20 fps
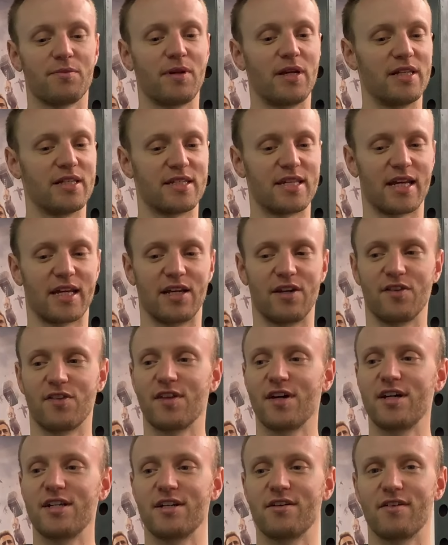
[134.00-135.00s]
in second and
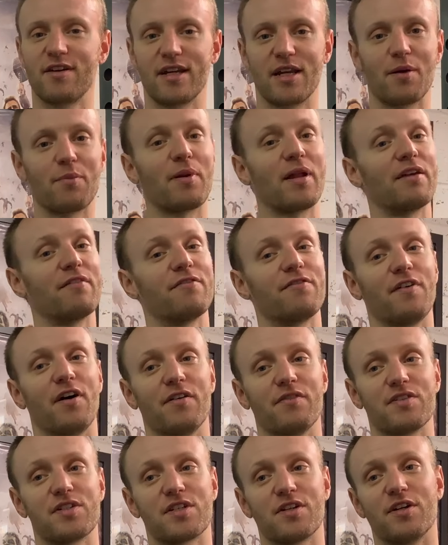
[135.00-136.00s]
third year ended up playing
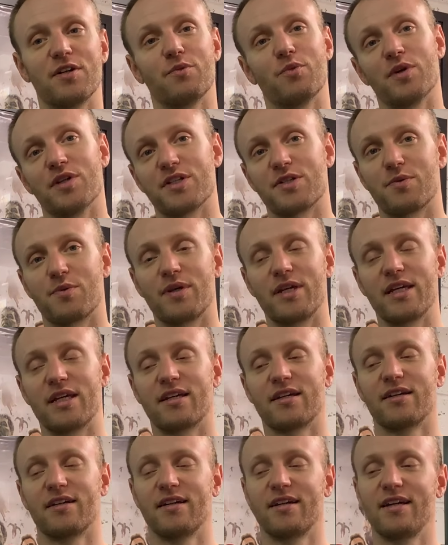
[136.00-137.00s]
five a side once a week
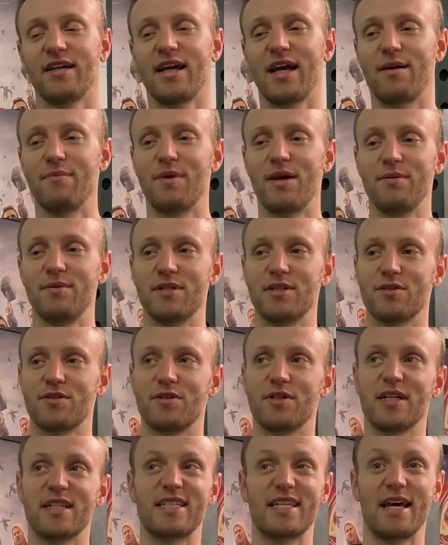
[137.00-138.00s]
and maybe
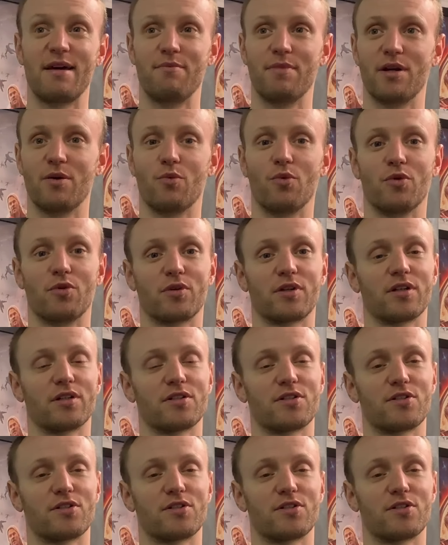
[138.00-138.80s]
doing a ten minute walk